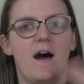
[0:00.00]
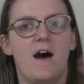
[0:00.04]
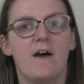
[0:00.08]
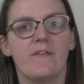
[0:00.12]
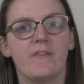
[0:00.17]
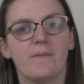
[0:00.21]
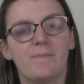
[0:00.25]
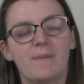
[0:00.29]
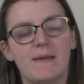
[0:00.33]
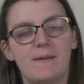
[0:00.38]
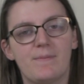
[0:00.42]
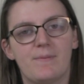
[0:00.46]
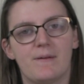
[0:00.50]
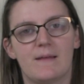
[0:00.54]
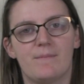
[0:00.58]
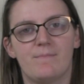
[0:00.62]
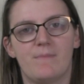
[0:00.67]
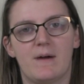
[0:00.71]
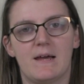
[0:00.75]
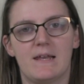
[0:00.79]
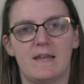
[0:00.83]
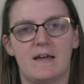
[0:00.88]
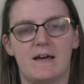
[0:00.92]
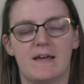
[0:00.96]
other people in
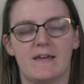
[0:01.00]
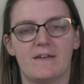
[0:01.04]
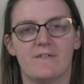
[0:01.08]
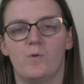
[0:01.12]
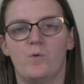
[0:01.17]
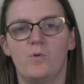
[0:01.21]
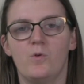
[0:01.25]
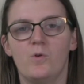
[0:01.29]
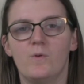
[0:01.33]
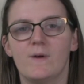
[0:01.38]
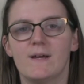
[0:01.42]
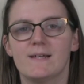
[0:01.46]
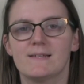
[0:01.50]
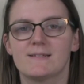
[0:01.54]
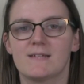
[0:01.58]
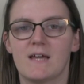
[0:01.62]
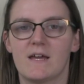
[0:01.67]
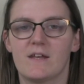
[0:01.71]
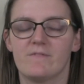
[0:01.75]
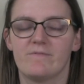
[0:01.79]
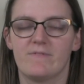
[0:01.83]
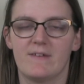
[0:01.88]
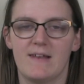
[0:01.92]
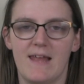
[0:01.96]
my life always
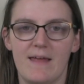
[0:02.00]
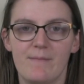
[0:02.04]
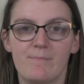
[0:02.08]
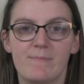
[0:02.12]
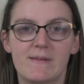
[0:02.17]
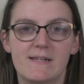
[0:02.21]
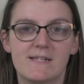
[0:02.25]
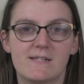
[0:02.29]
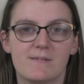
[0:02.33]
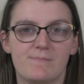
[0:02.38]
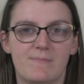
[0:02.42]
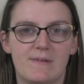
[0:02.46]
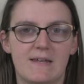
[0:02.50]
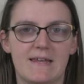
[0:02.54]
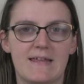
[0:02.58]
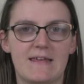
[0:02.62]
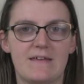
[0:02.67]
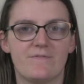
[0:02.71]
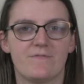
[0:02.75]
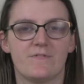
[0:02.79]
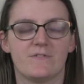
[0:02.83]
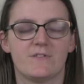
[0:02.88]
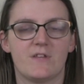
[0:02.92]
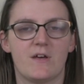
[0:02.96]
kind of led me to
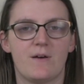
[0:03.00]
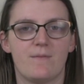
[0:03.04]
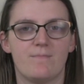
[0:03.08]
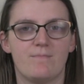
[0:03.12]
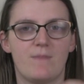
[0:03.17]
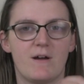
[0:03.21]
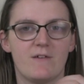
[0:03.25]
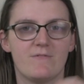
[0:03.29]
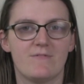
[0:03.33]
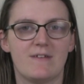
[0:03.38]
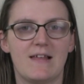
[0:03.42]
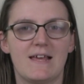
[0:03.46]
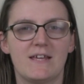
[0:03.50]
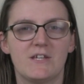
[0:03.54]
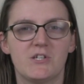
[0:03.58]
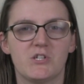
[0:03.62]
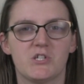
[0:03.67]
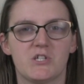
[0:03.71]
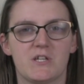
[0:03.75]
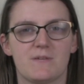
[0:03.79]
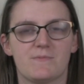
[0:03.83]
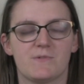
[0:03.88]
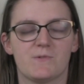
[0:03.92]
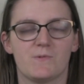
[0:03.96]
believe that my
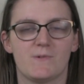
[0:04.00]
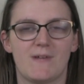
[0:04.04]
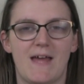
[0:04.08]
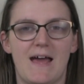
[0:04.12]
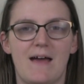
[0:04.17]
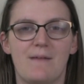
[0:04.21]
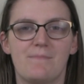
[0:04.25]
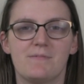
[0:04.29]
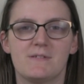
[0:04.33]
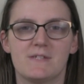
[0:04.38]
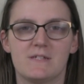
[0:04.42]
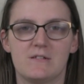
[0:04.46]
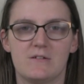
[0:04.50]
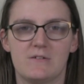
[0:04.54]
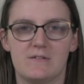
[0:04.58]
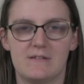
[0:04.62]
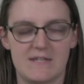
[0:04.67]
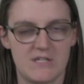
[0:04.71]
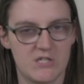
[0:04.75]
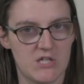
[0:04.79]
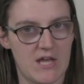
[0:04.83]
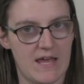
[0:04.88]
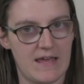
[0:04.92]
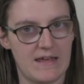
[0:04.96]
relationships would
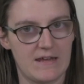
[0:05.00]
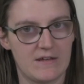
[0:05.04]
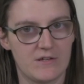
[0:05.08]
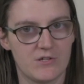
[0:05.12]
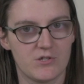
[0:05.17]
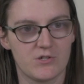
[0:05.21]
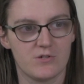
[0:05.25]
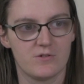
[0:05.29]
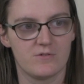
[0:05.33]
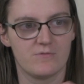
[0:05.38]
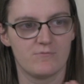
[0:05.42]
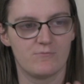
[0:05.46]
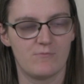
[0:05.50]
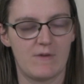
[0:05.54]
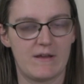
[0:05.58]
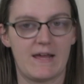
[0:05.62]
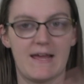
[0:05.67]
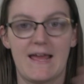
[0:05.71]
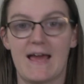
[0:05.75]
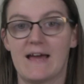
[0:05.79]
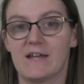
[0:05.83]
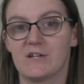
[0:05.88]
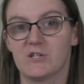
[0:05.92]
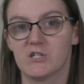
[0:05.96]
absolutely change when
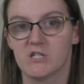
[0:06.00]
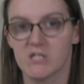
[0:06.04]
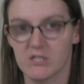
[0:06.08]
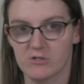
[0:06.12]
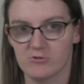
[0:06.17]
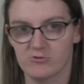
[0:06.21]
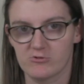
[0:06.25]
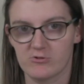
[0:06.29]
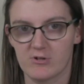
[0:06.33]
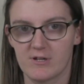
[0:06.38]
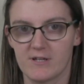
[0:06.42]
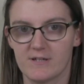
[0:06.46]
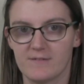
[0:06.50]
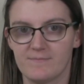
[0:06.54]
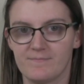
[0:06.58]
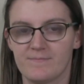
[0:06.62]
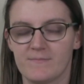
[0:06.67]
I had children.